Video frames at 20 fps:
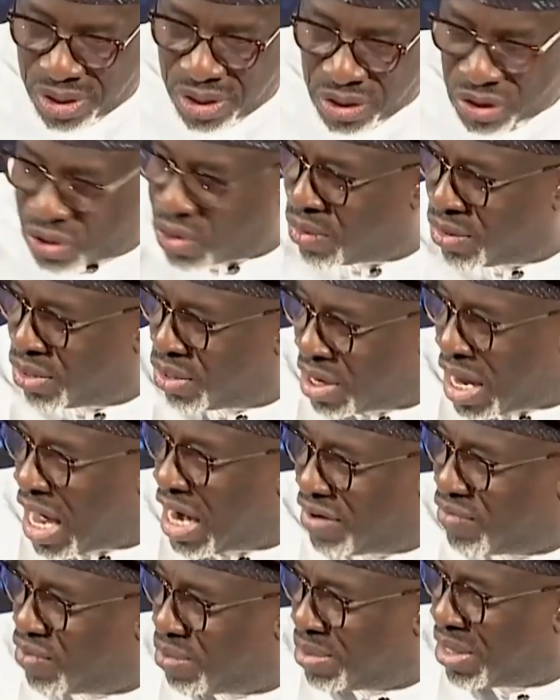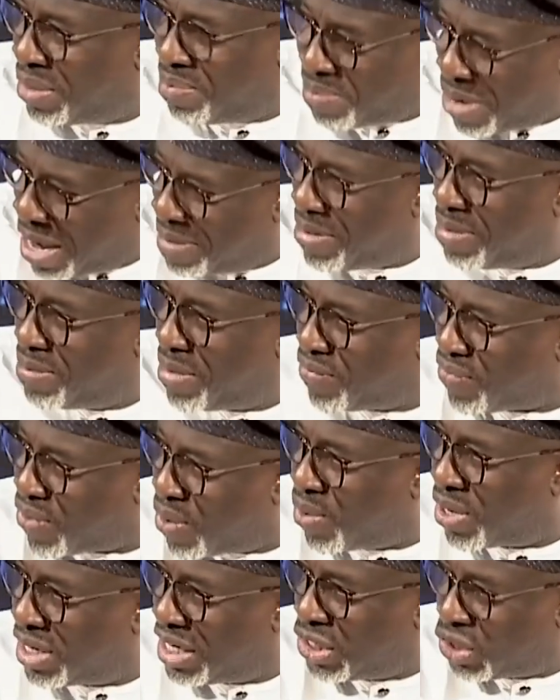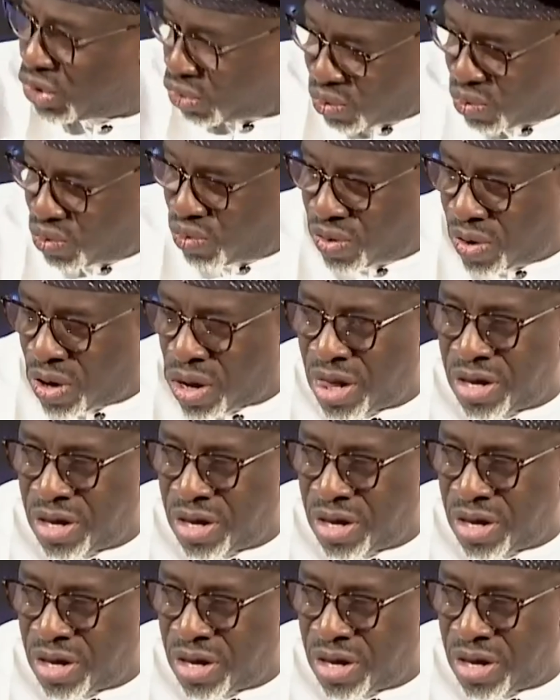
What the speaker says: So you can't even be blaming me for what they do.